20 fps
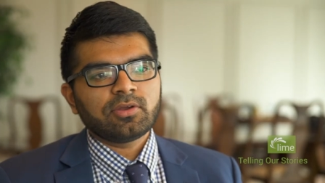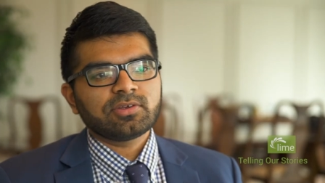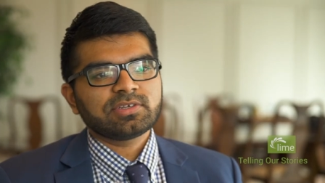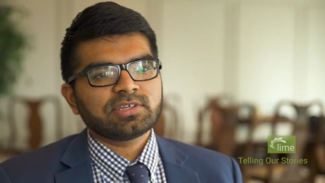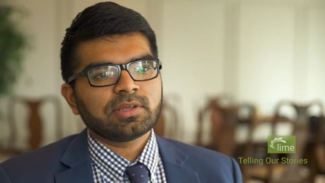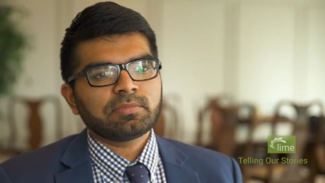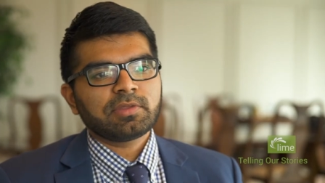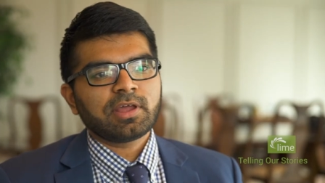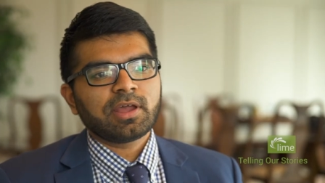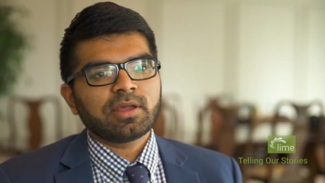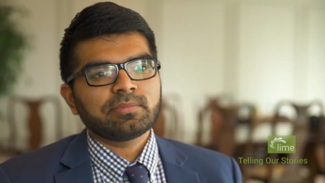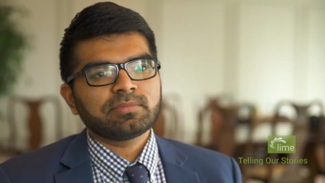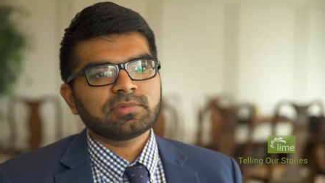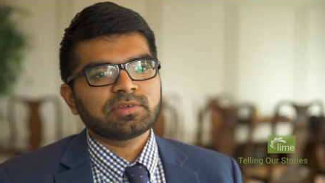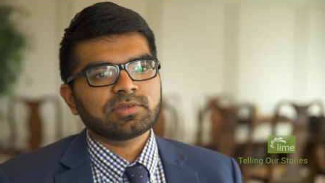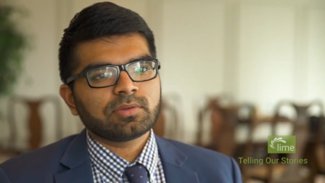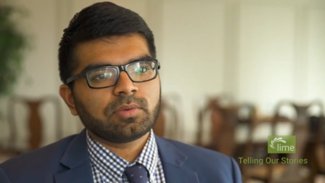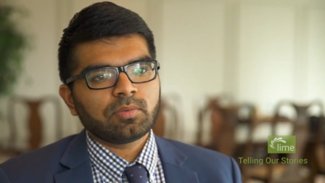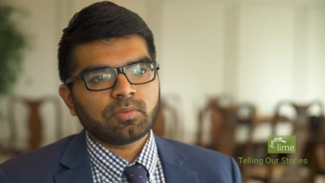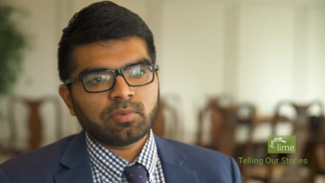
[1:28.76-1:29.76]
know,
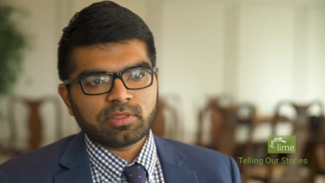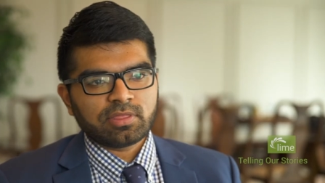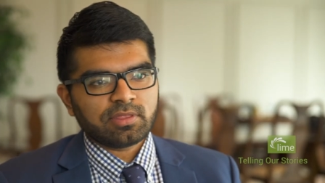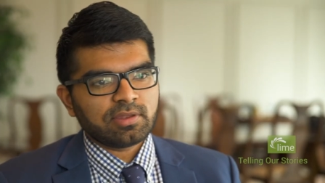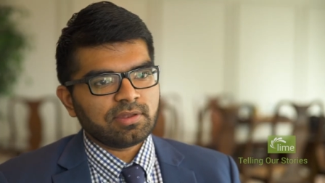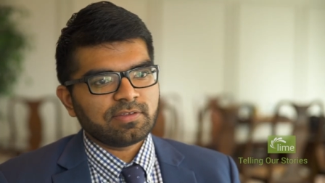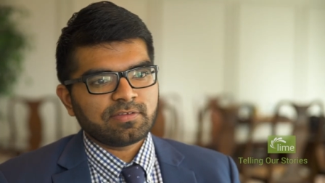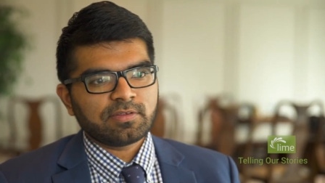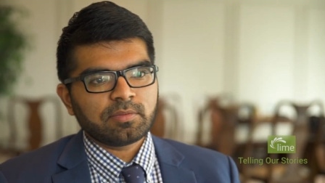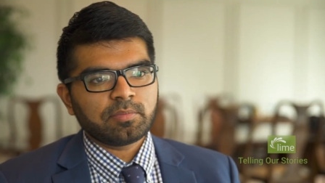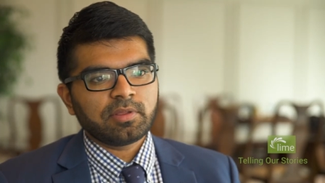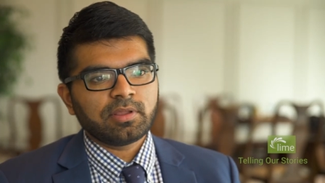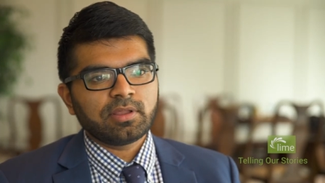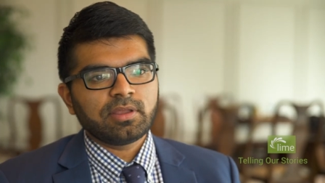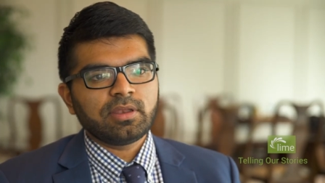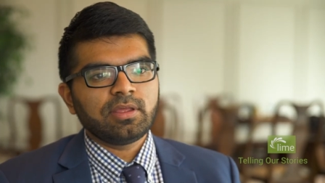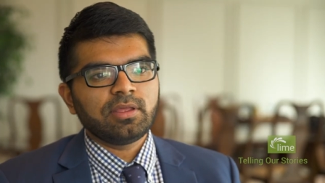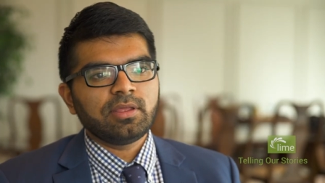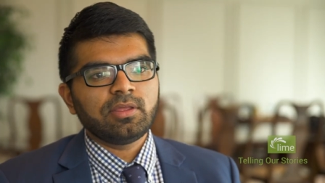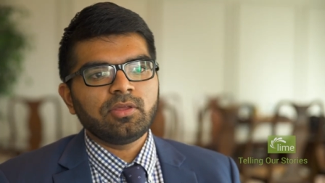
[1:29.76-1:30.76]
sometimes with a
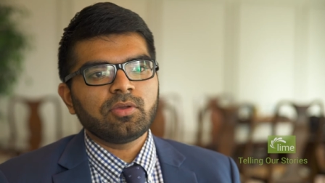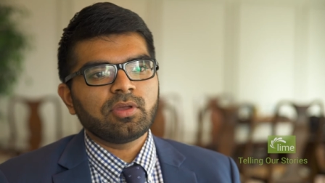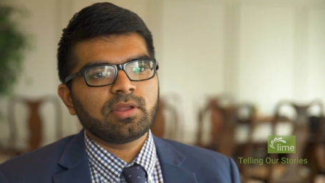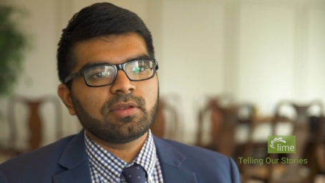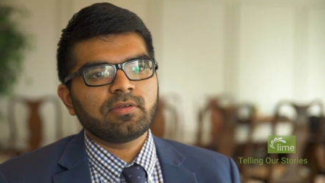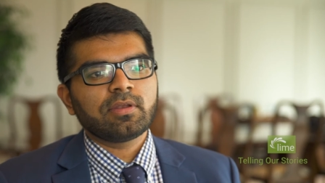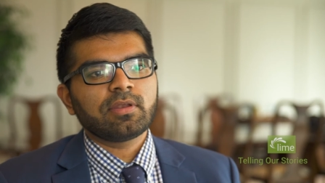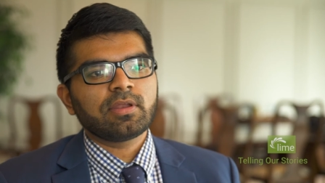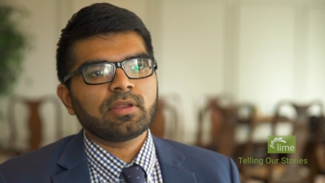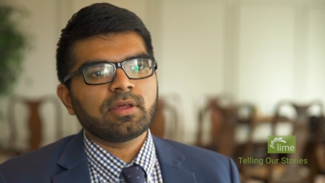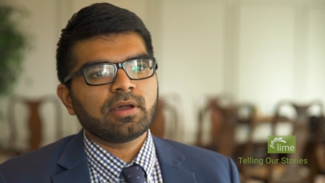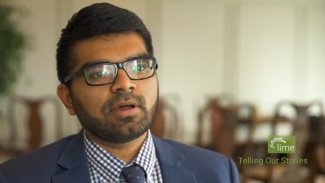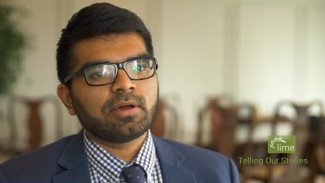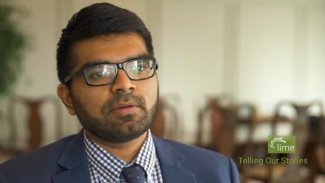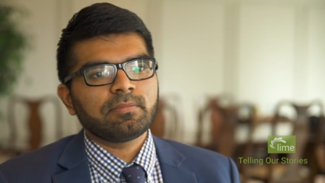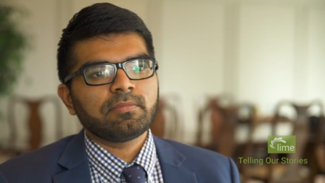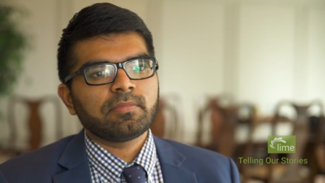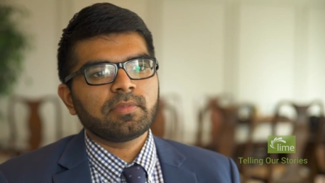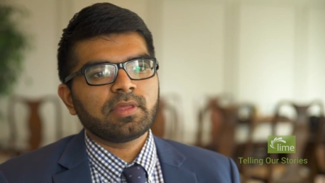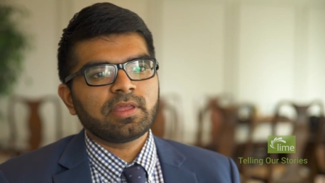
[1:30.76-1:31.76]
disability, you can
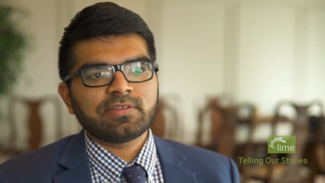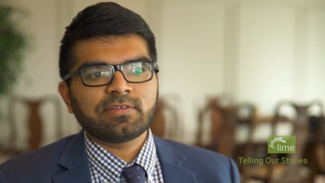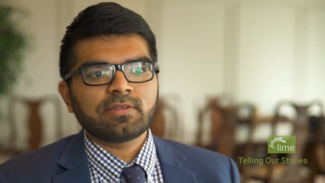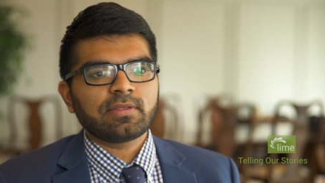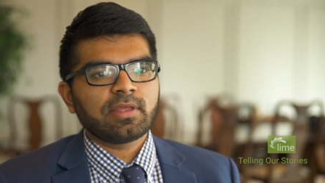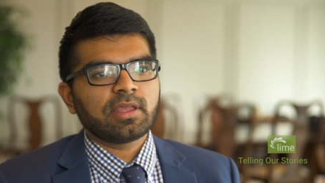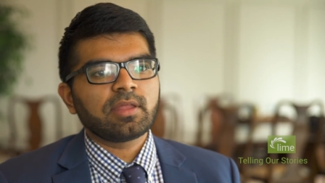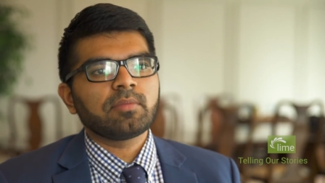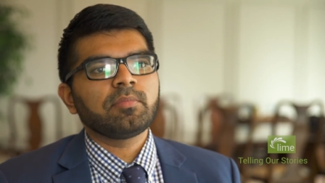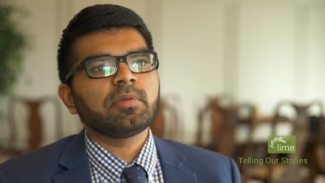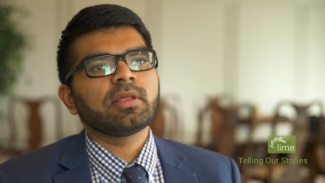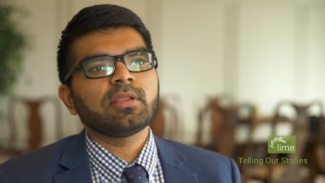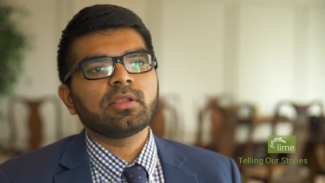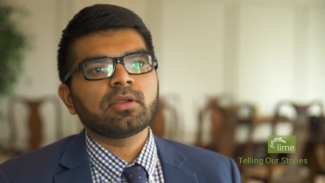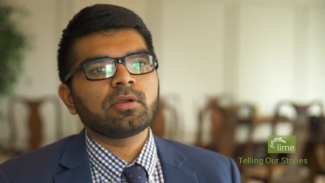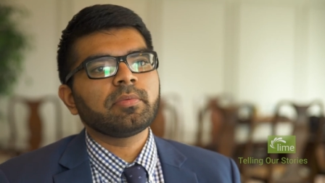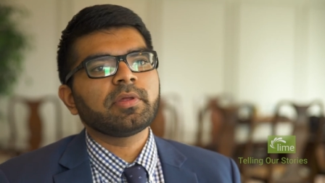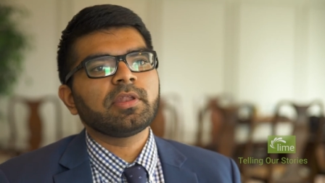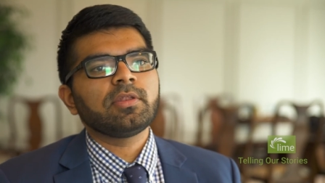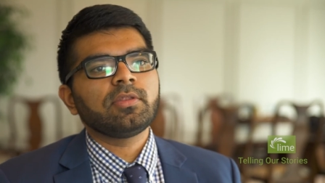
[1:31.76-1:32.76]
it can be a
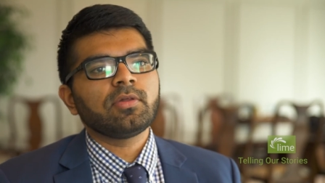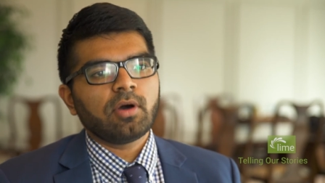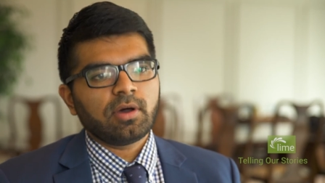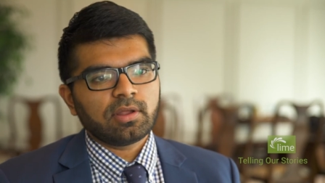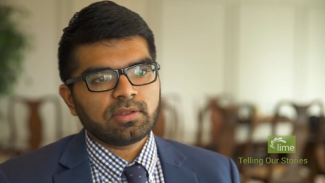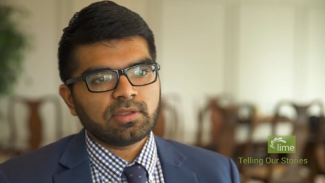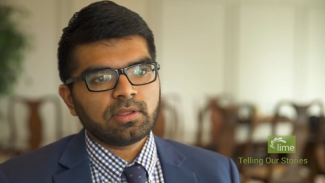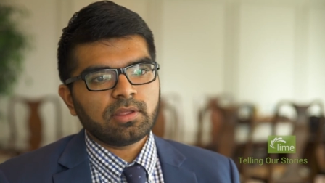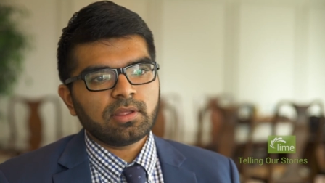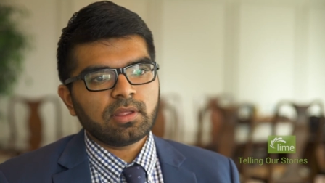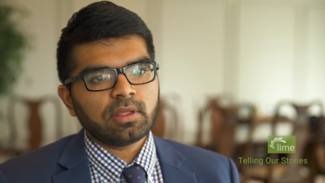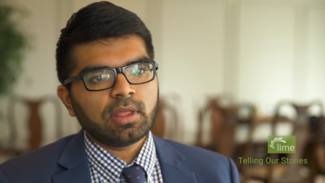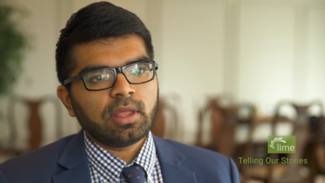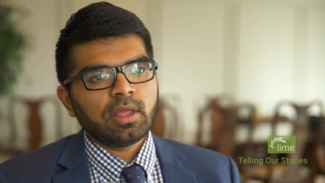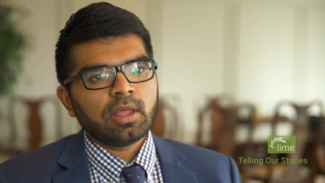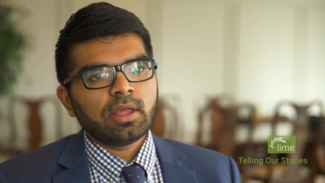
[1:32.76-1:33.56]
little bit daunting.